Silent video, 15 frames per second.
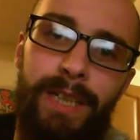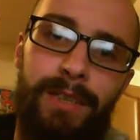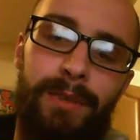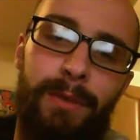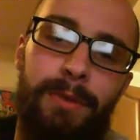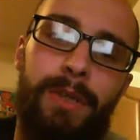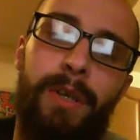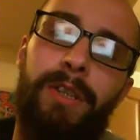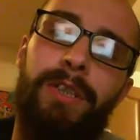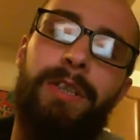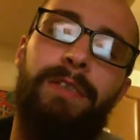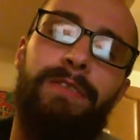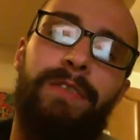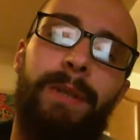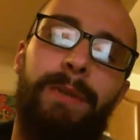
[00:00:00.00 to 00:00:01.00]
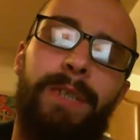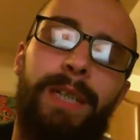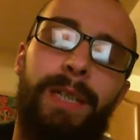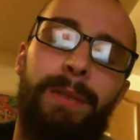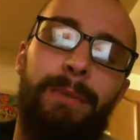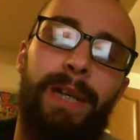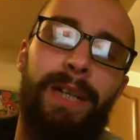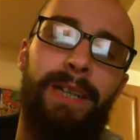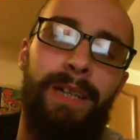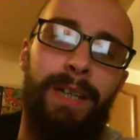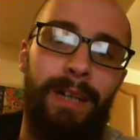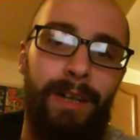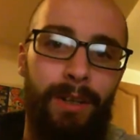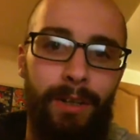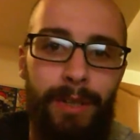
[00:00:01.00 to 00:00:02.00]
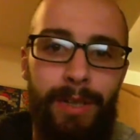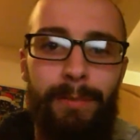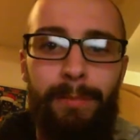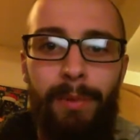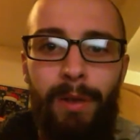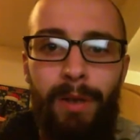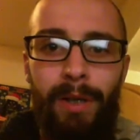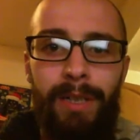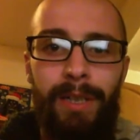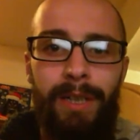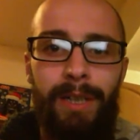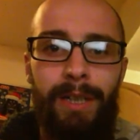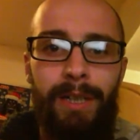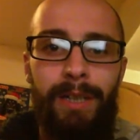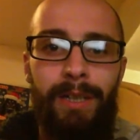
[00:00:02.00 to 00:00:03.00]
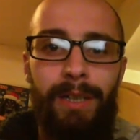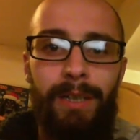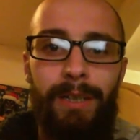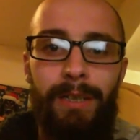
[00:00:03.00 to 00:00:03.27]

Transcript: so I was asking if there was anywhere I could buy a